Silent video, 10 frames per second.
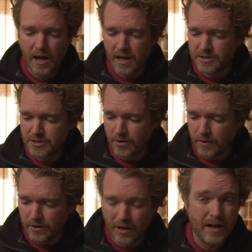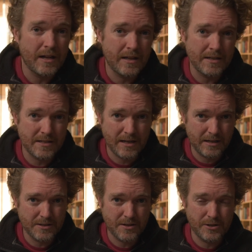And so a lot of these
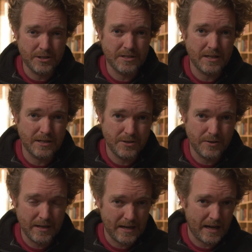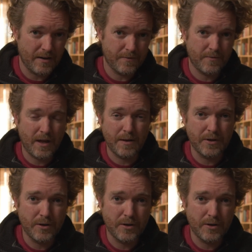things are just things you get out of Edmund